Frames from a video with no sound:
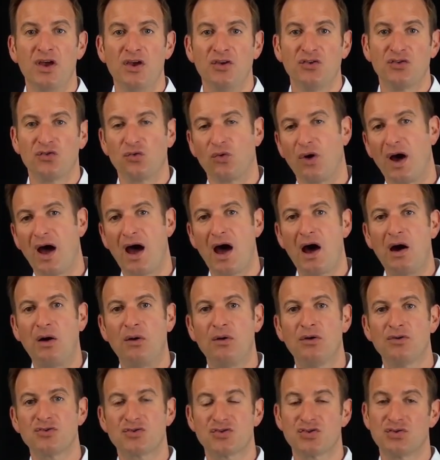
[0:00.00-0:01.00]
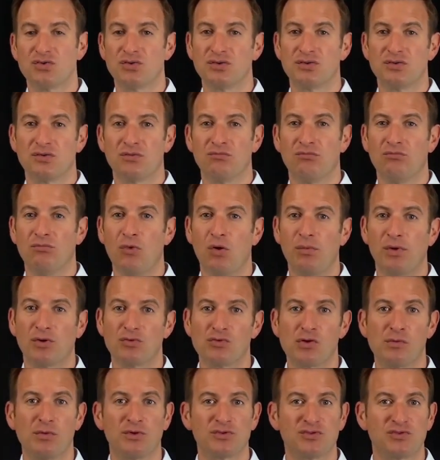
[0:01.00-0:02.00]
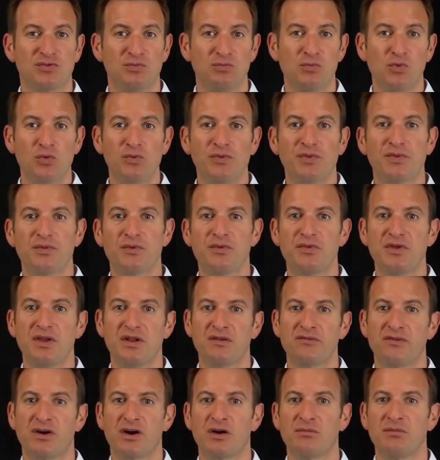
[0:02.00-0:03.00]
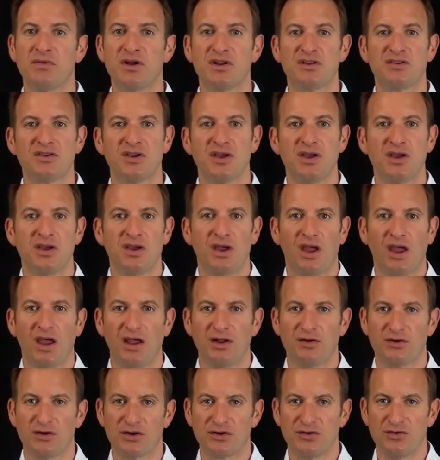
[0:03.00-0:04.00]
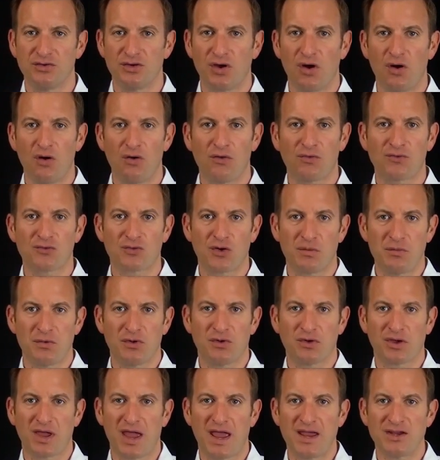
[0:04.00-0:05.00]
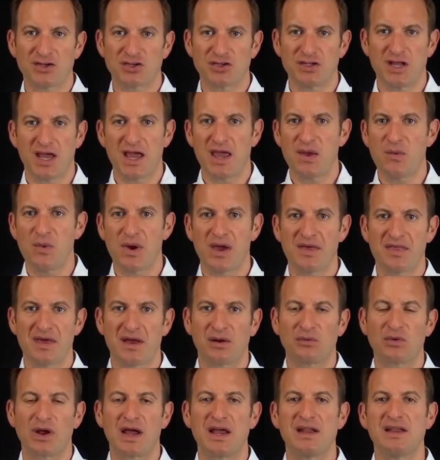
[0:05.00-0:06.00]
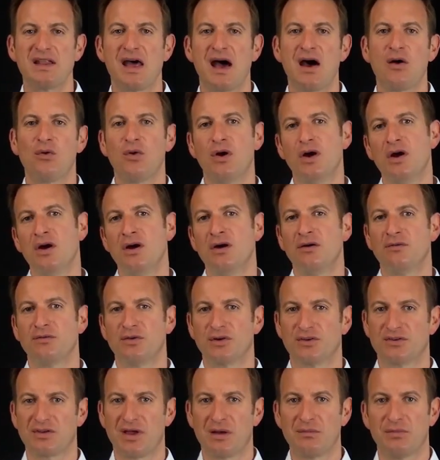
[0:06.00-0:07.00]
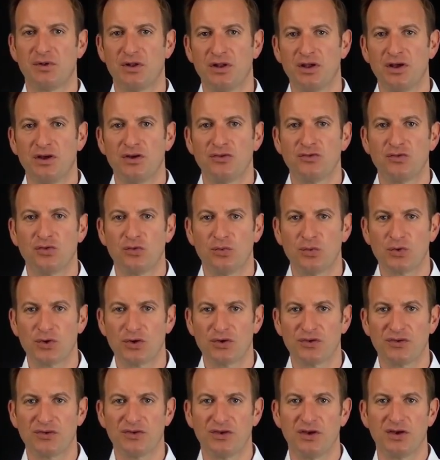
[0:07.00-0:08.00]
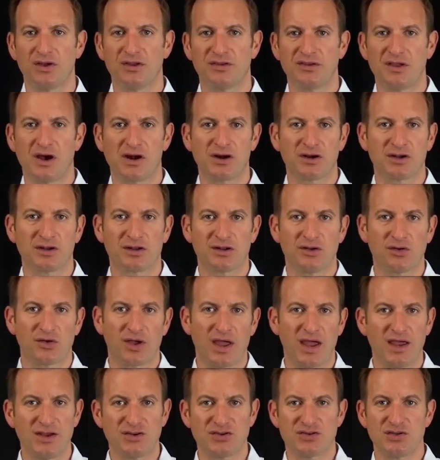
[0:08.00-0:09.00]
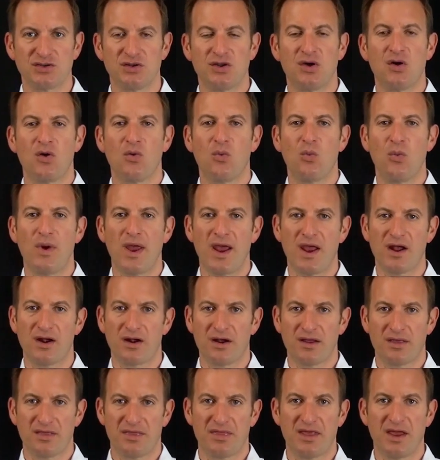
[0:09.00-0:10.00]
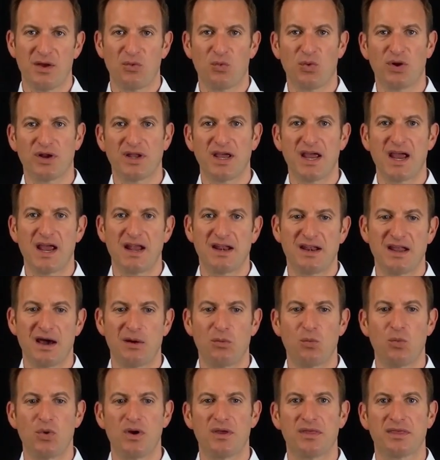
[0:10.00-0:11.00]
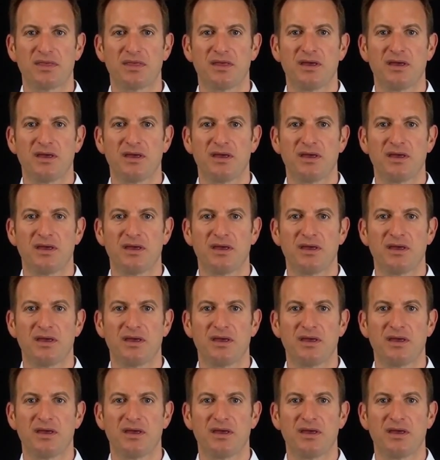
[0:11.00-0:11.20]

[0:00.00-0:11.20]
So how should mobile robots move through the environment in order to go from a location A where they are right now, for example, towards a target location where they want to end up with.